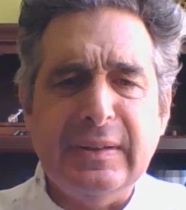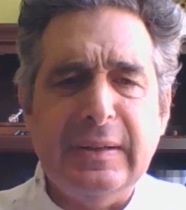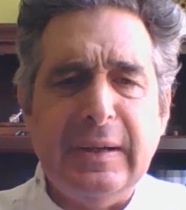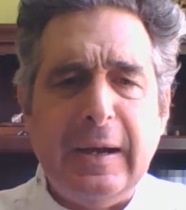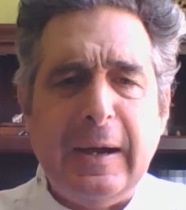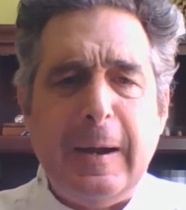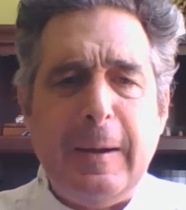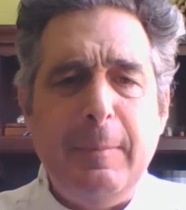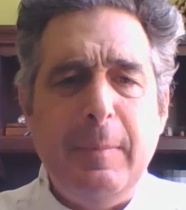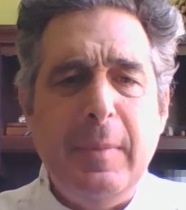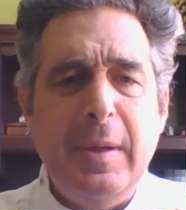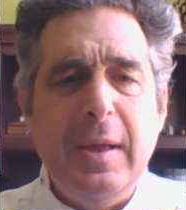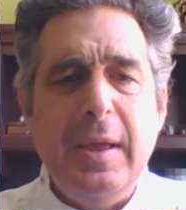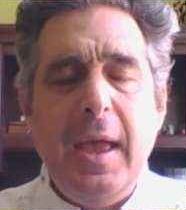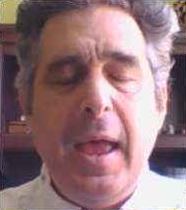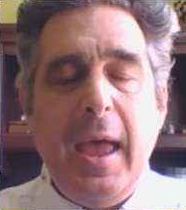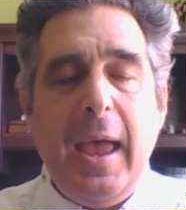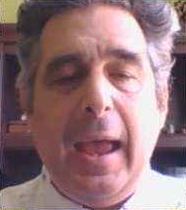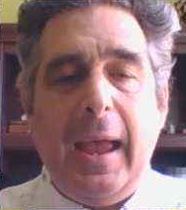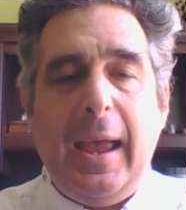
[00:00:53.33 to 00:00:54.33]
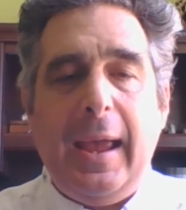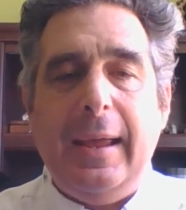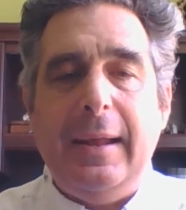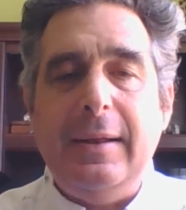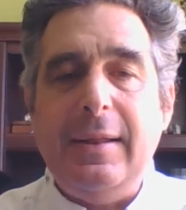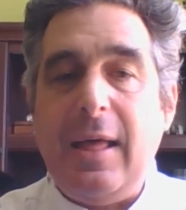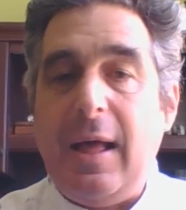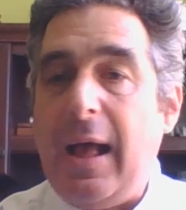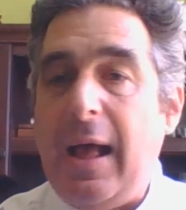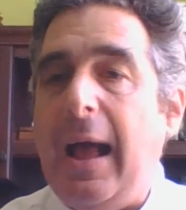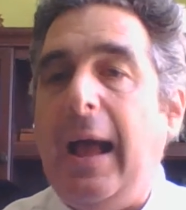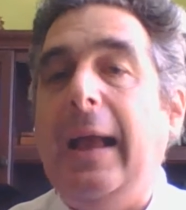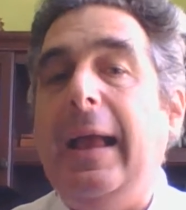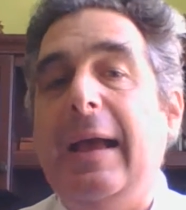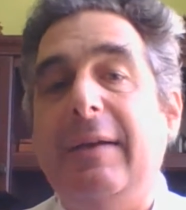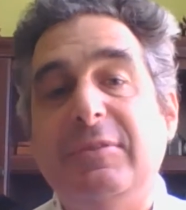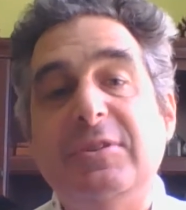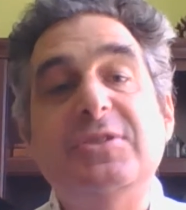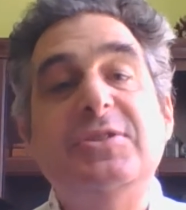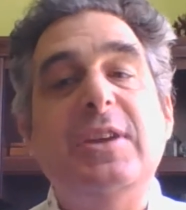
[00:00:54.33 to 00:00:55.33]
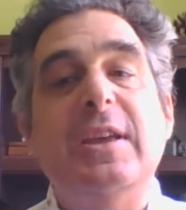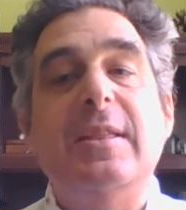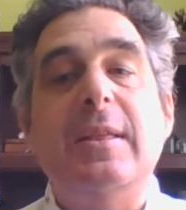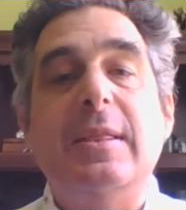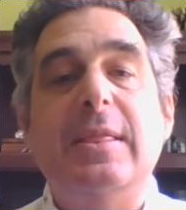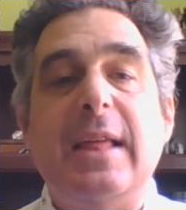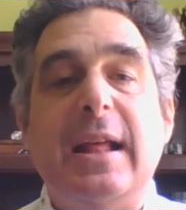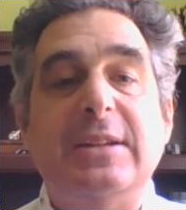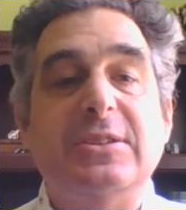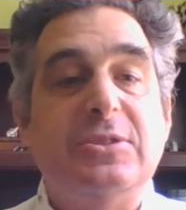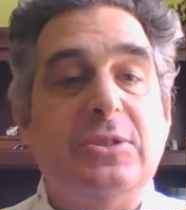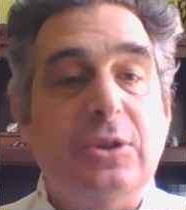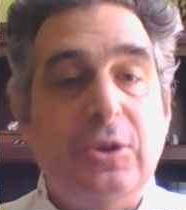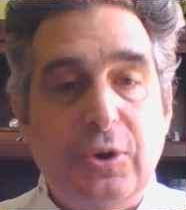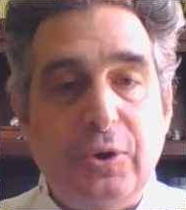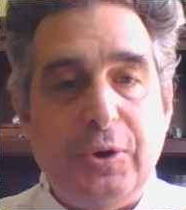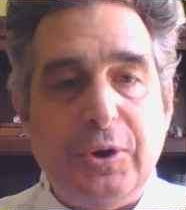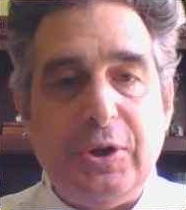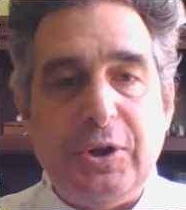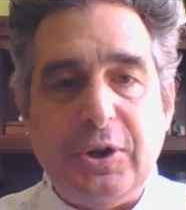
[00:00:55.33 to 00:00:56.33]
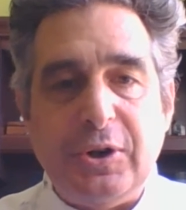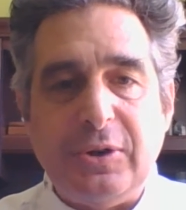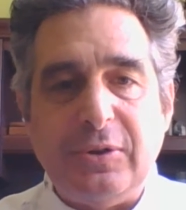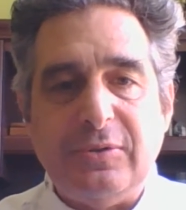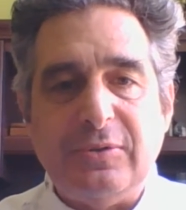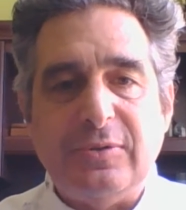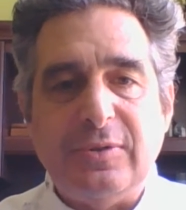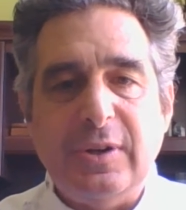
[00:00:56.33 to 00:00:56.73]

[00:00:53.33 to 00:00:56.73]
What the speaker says: Um, and I have to say that that's the learning curve.